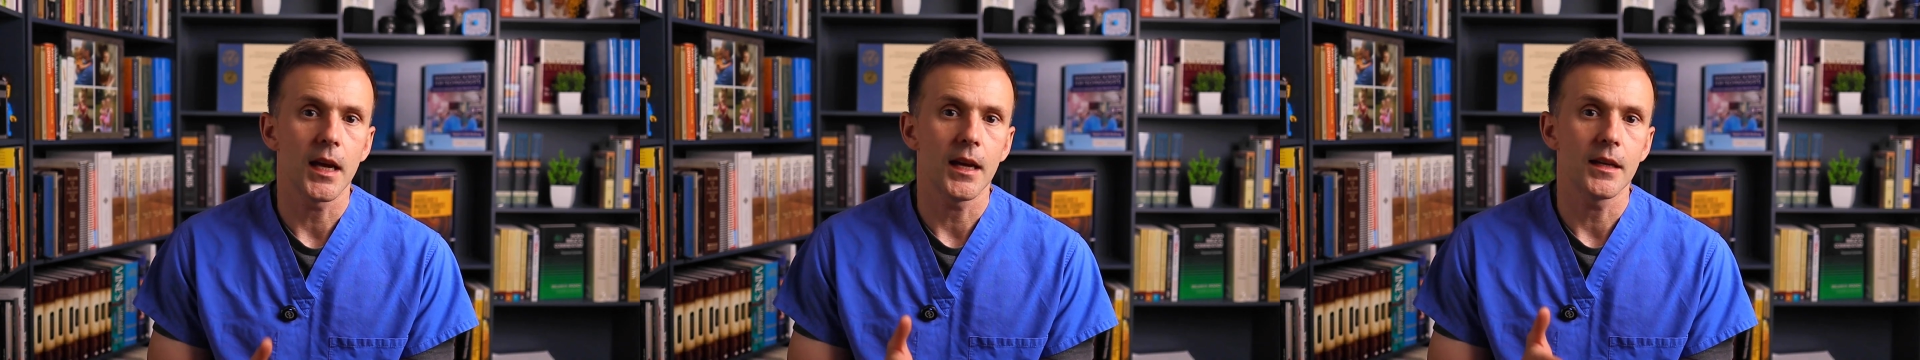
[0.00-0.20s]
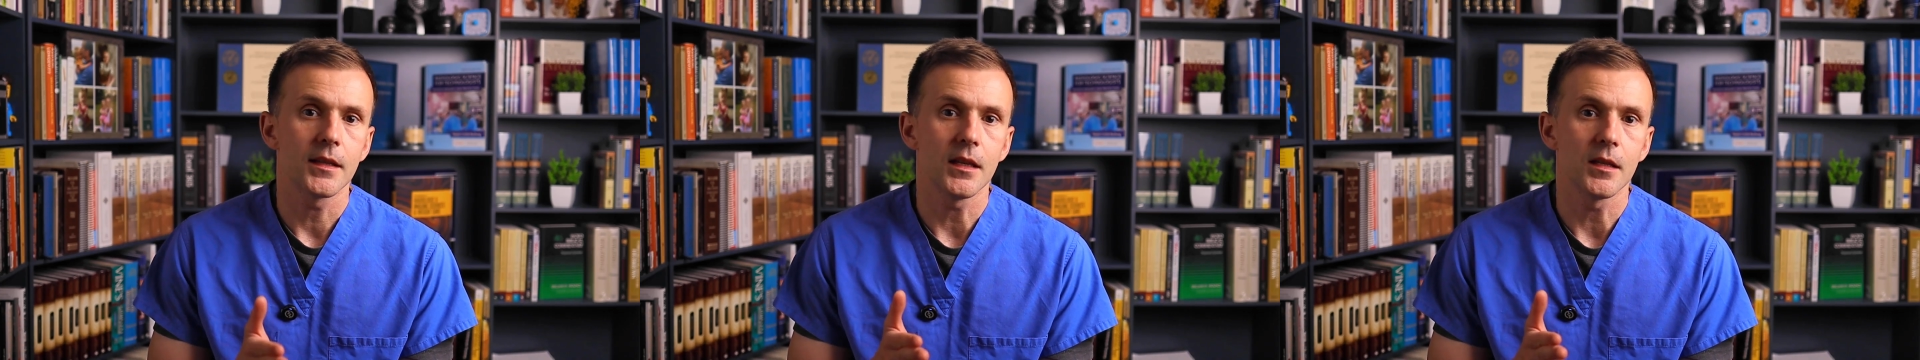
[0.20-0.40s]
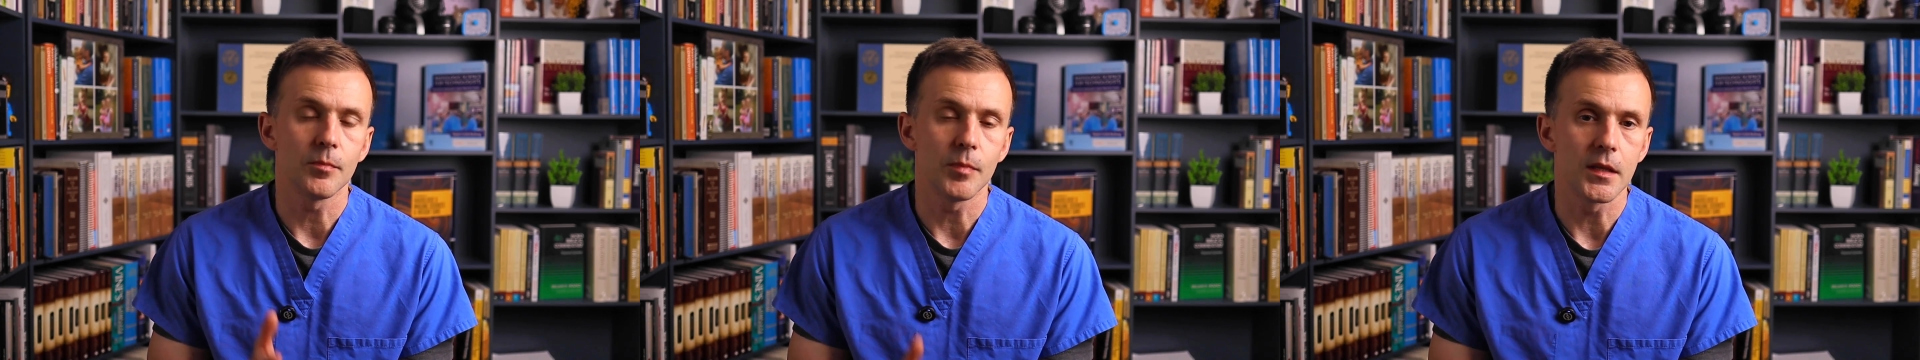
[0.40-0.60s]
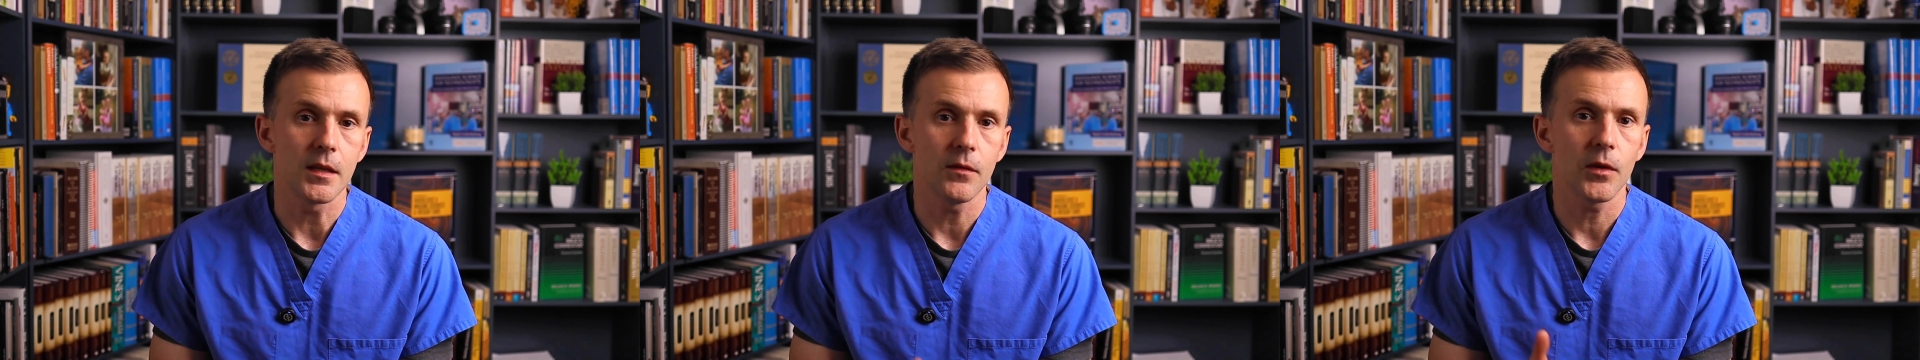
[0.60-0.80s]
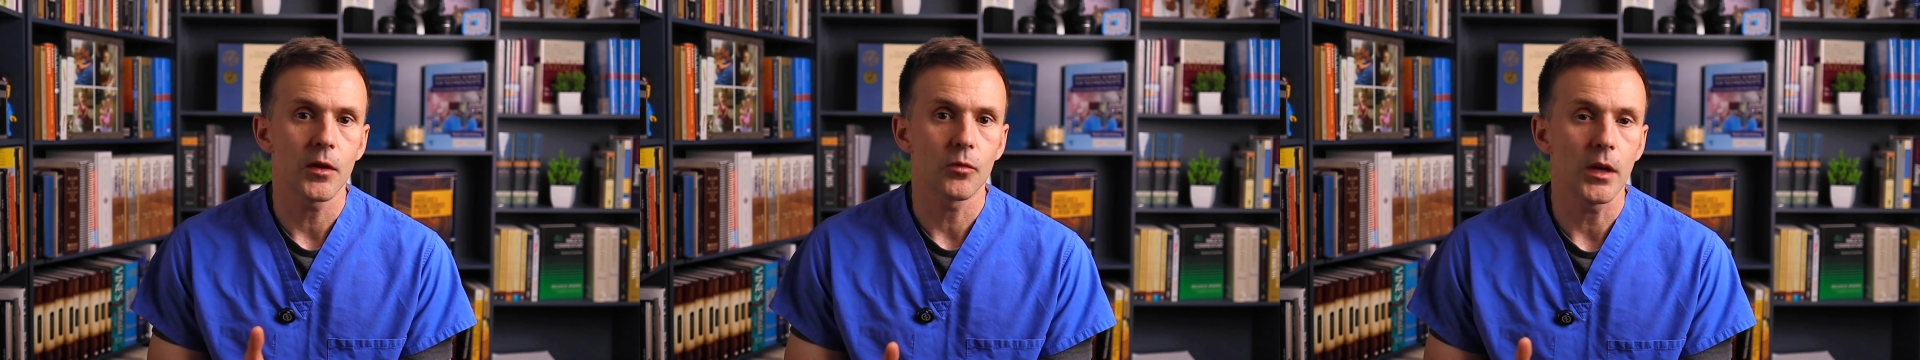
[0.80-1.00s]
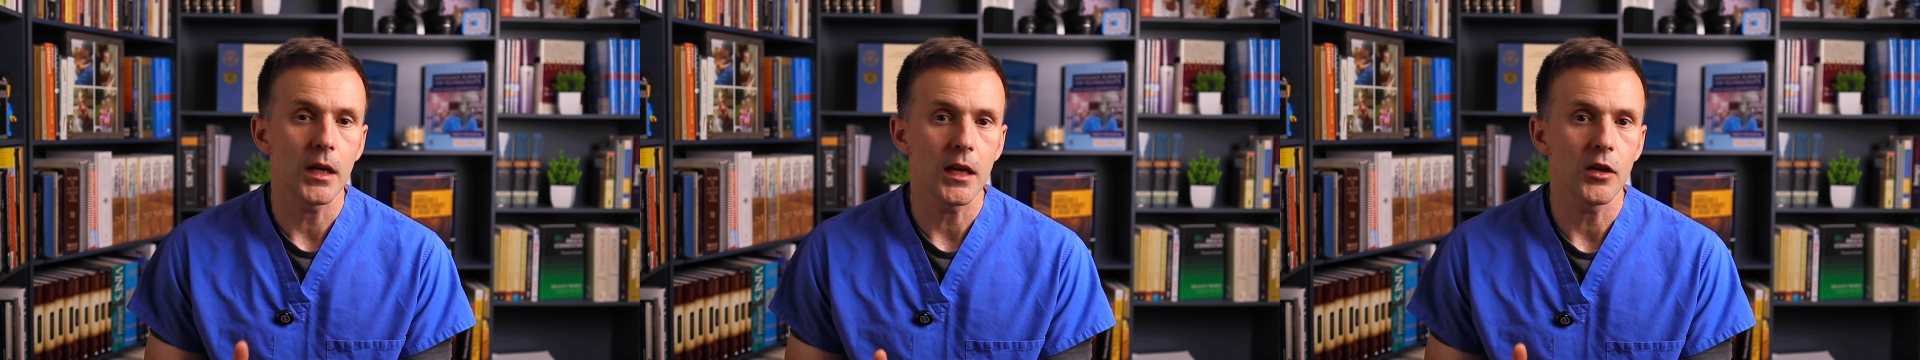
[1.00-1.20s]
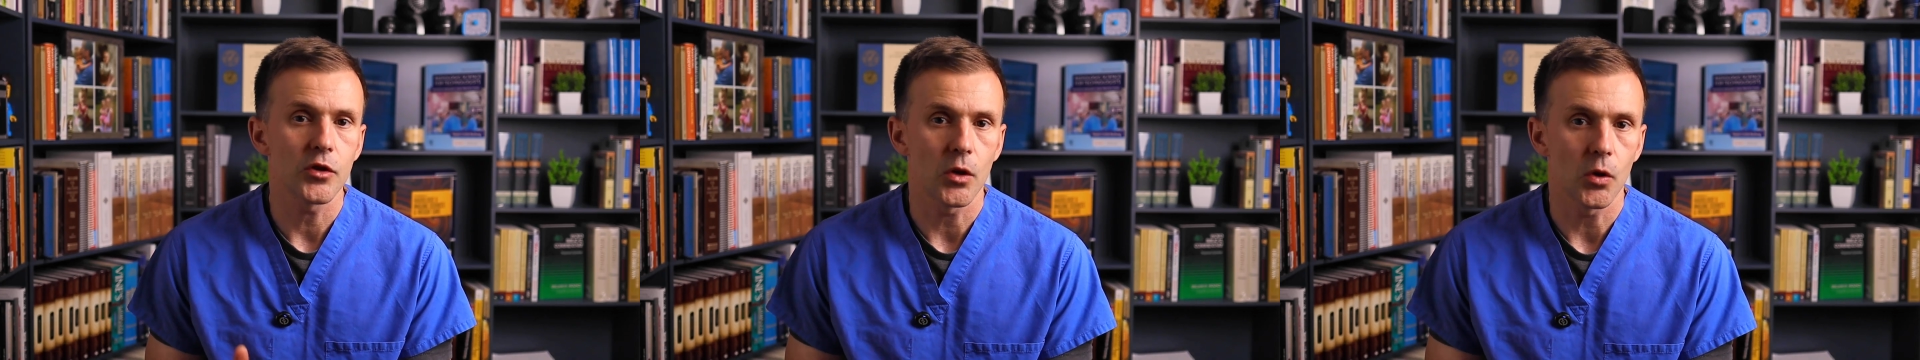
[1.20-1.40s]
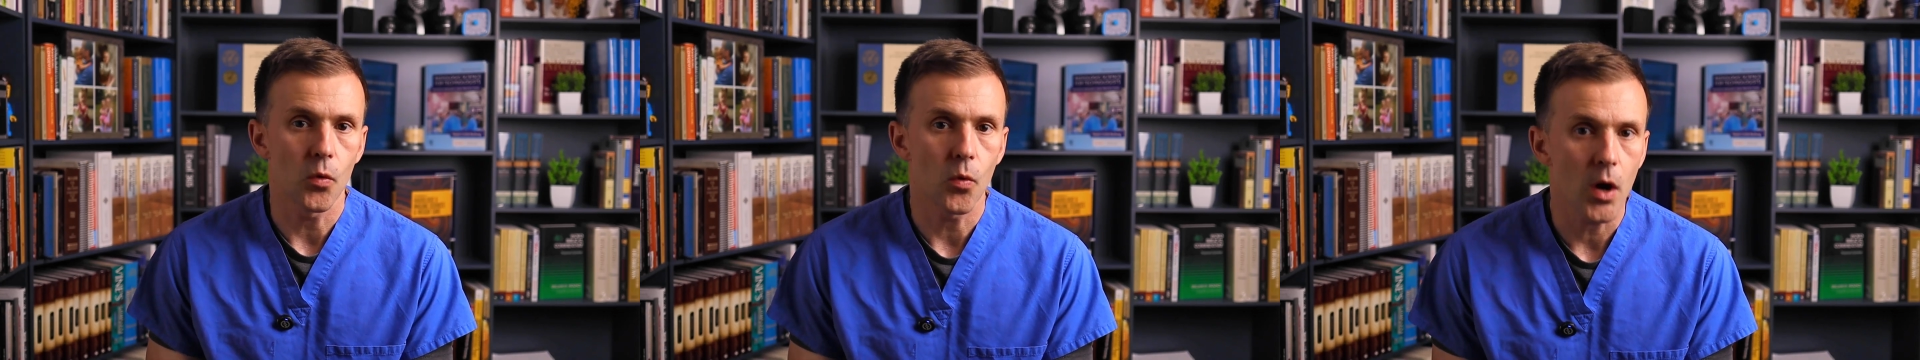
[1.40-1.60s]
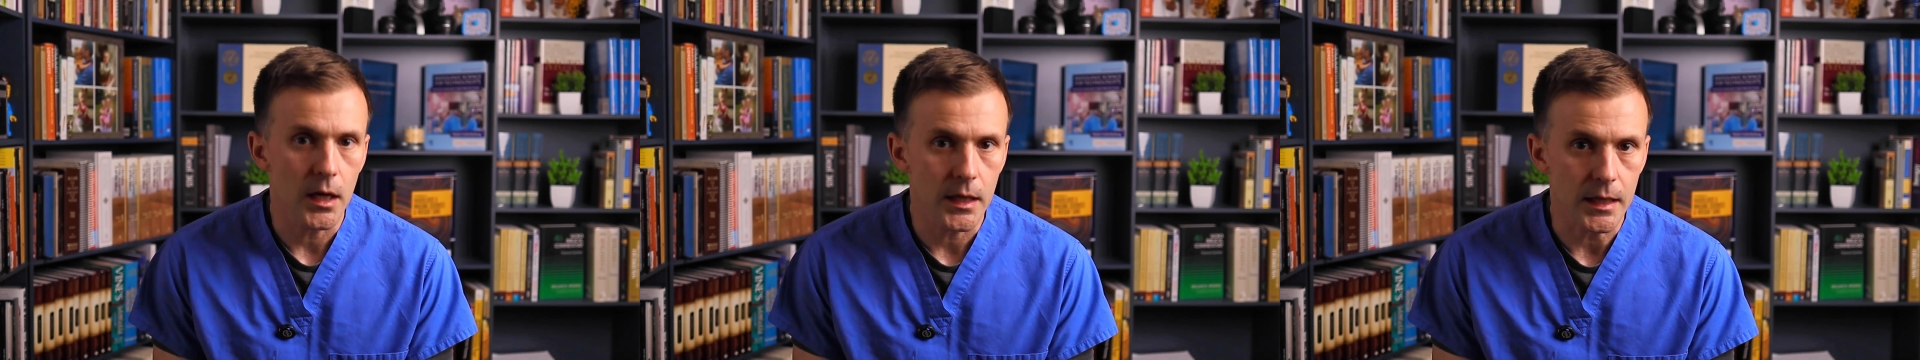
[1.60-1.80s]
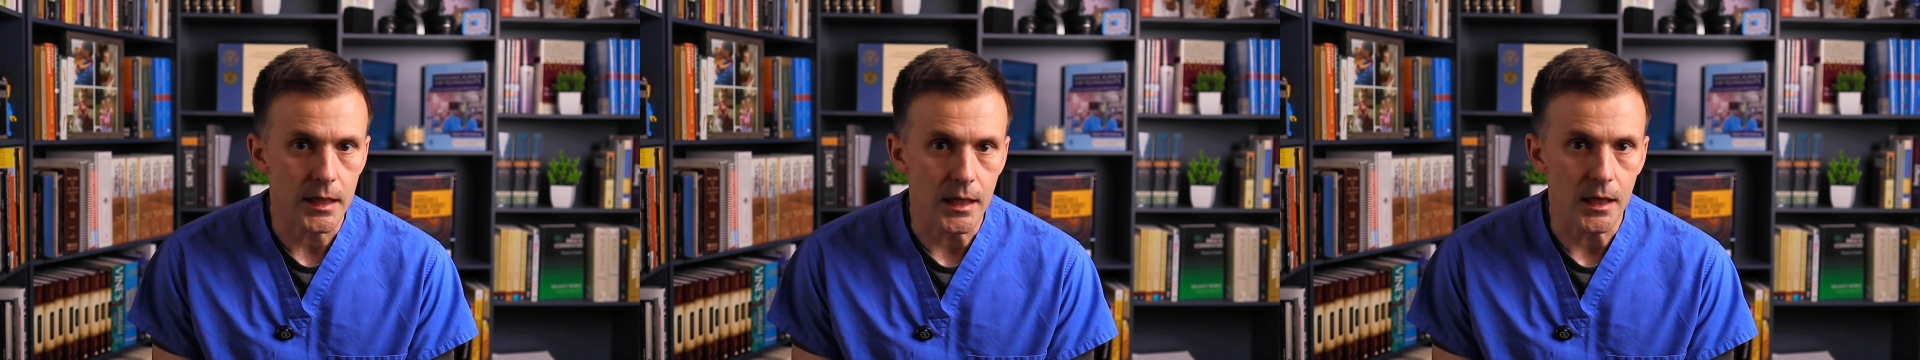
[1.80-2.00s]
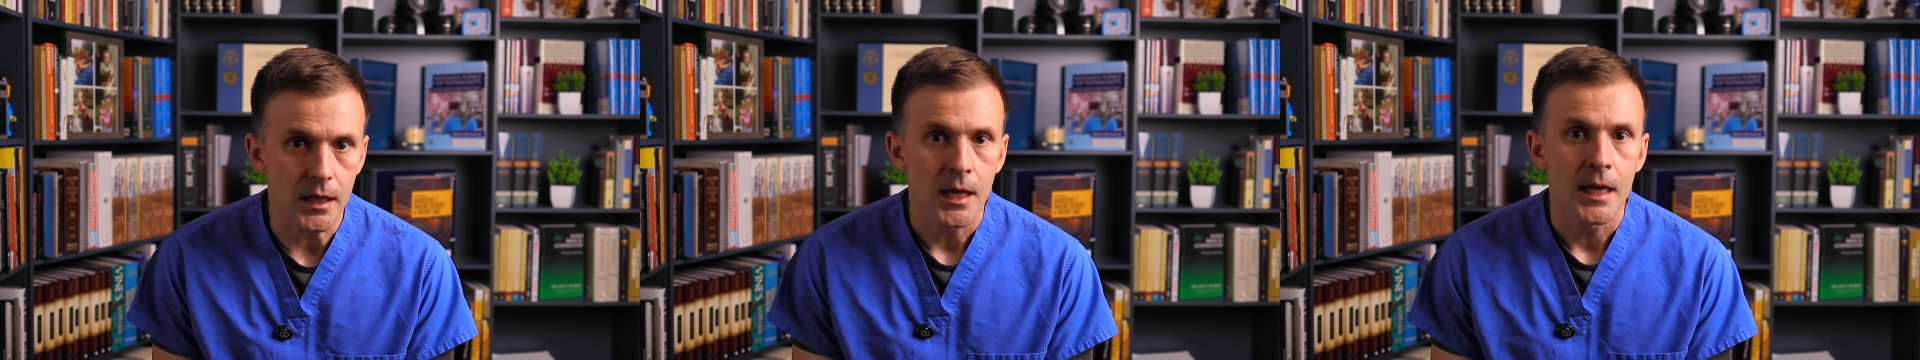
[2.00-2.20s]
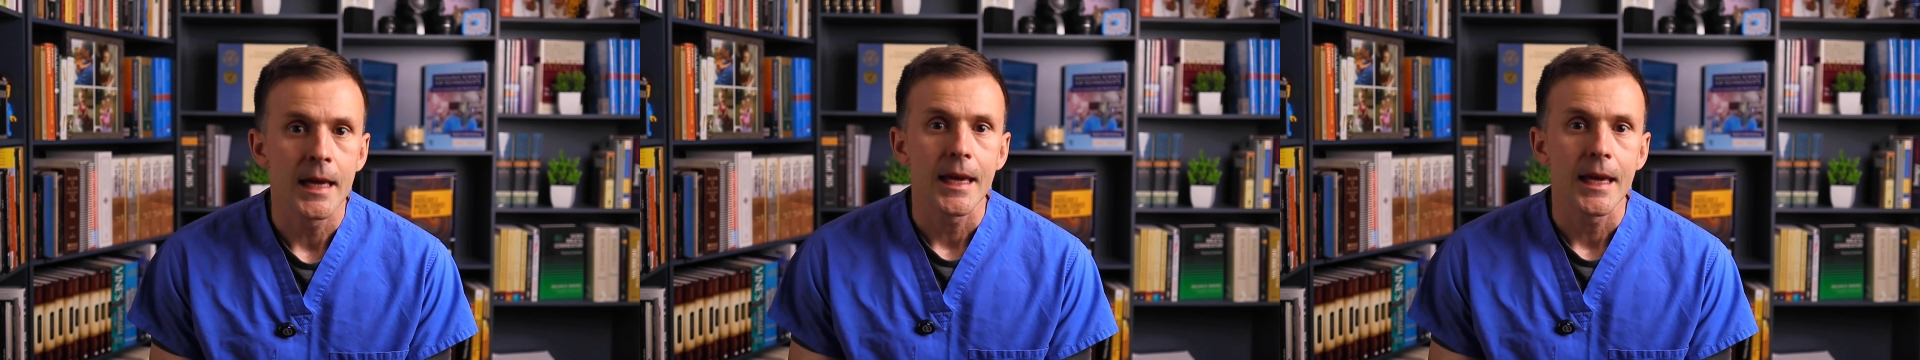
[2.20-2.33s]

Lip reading: as a specific radiation quantity,